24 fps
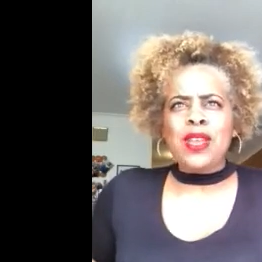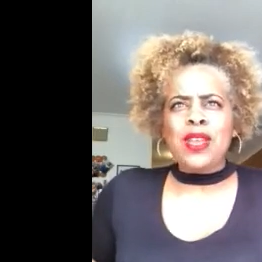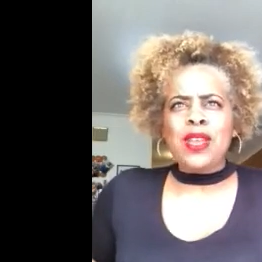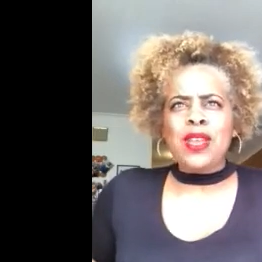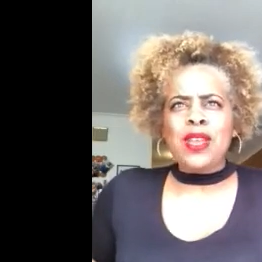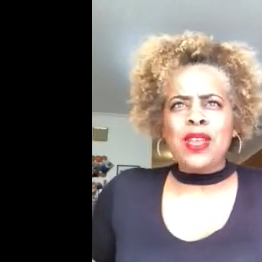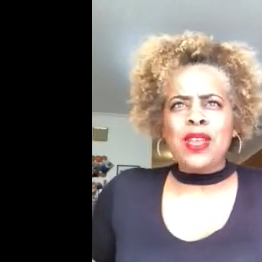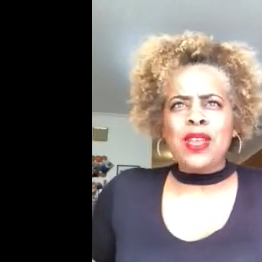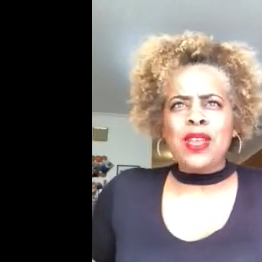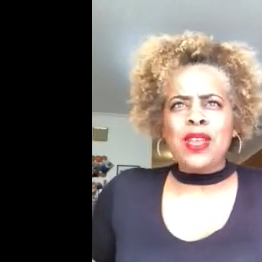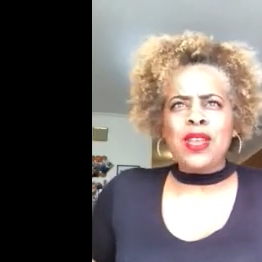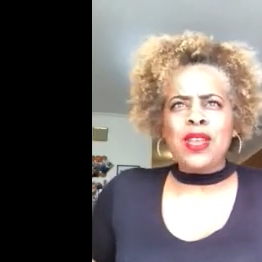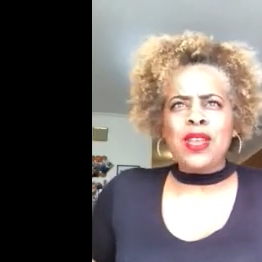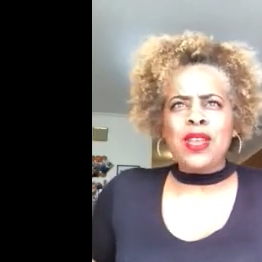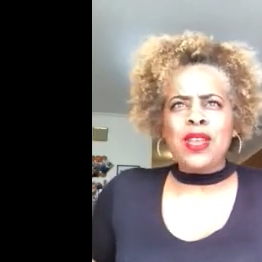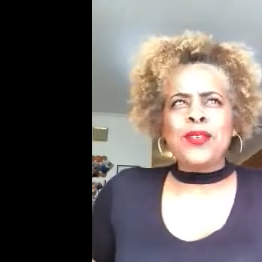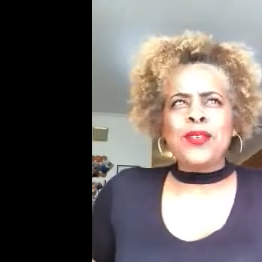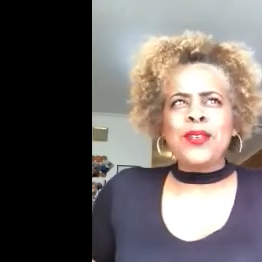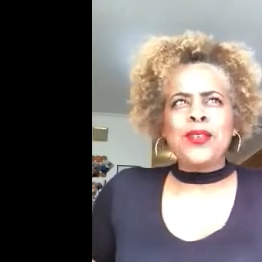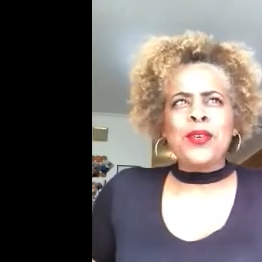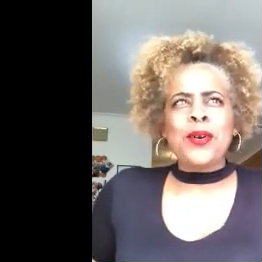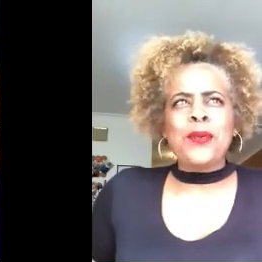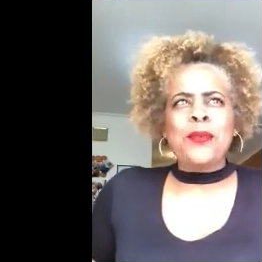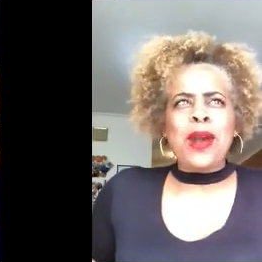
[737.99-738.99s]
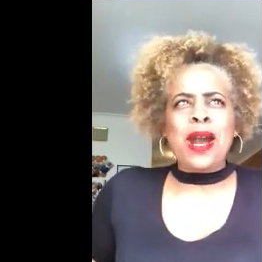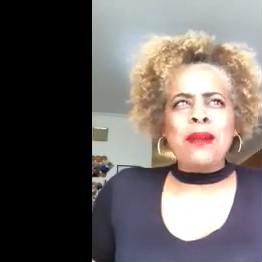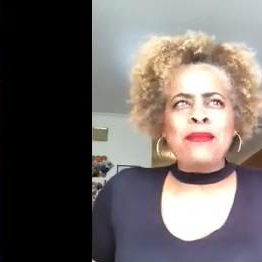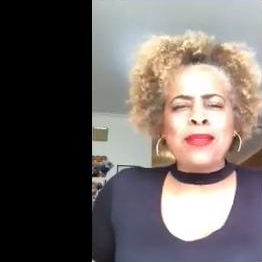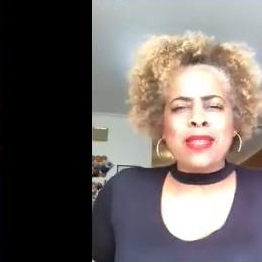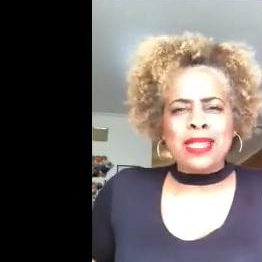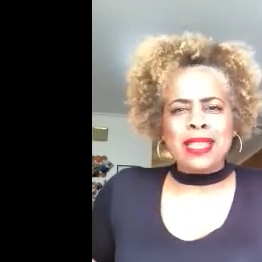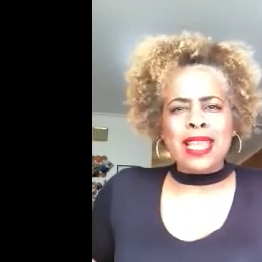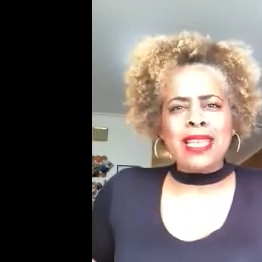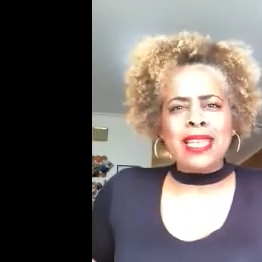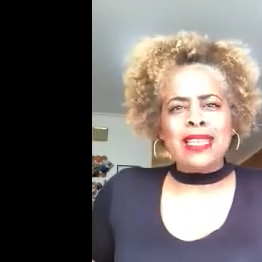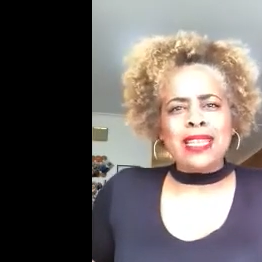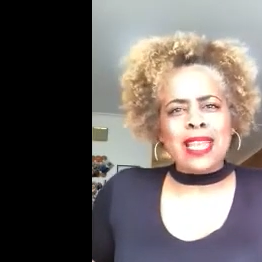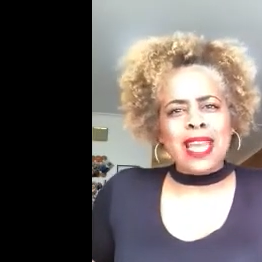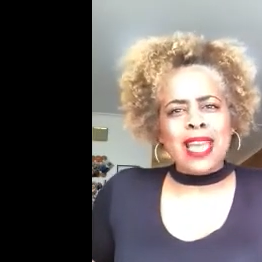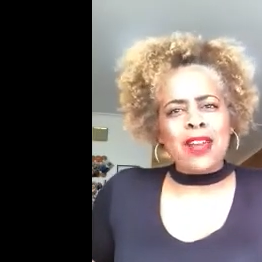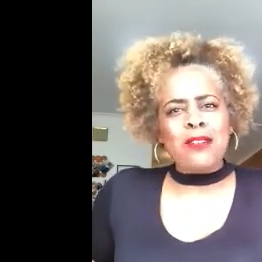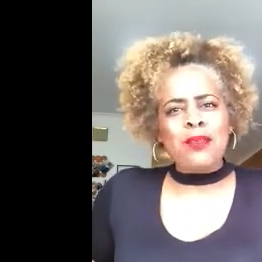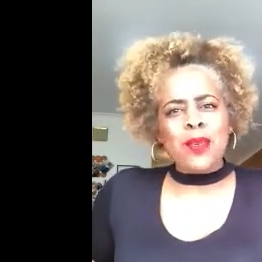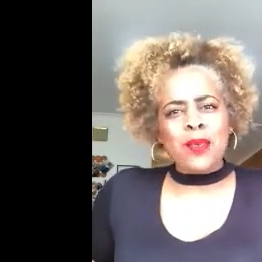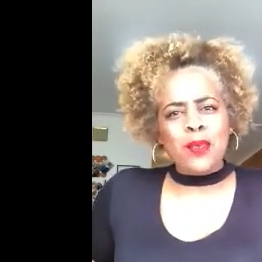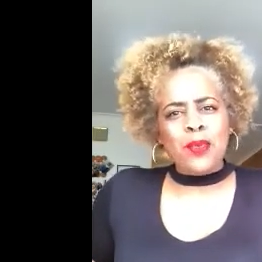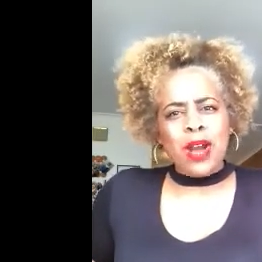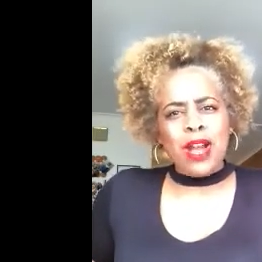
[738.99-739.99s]
I don't know why, but lately I've been
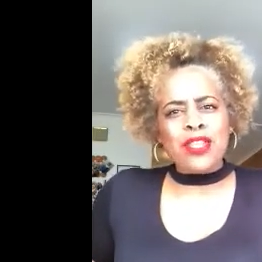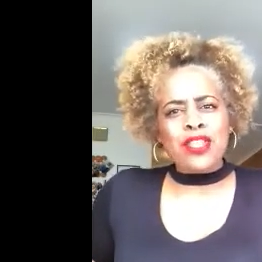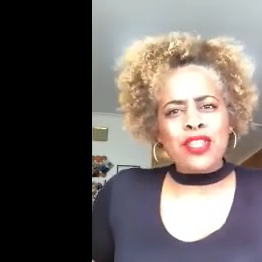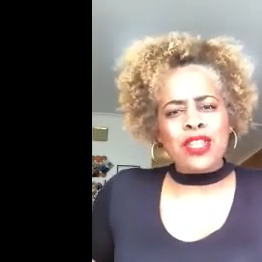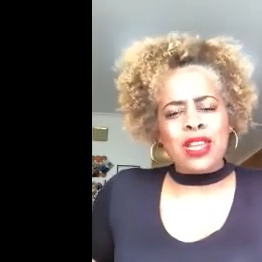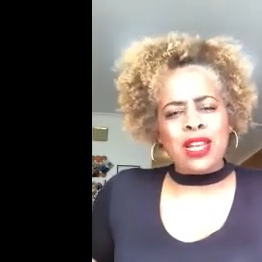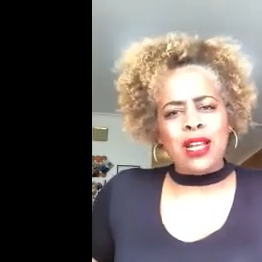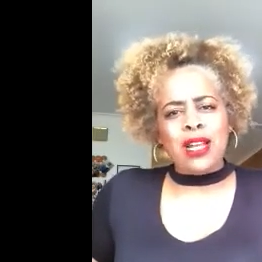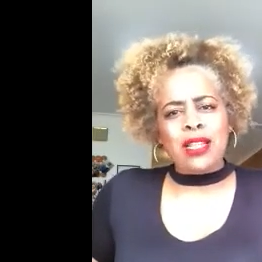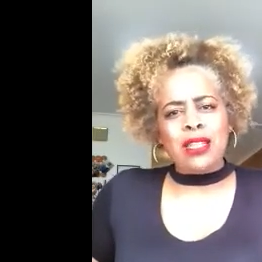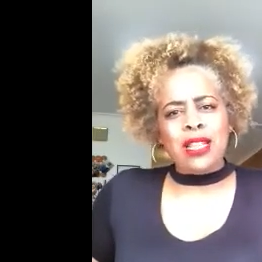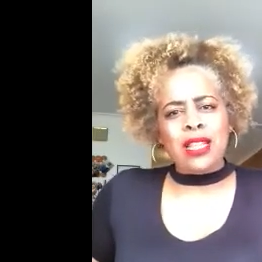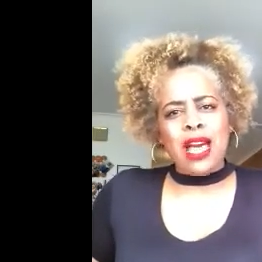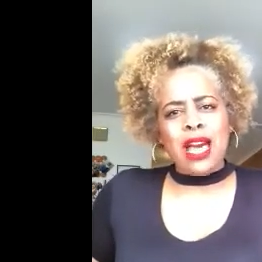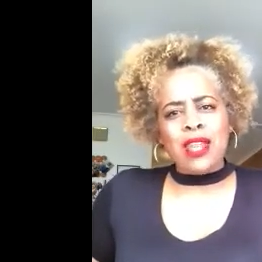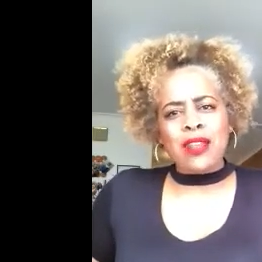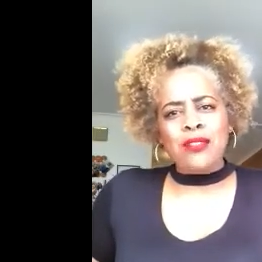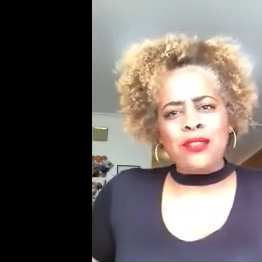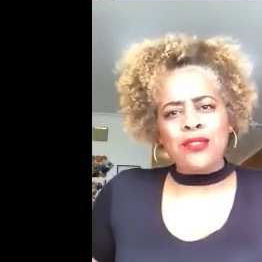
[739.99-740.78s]
watching a lot of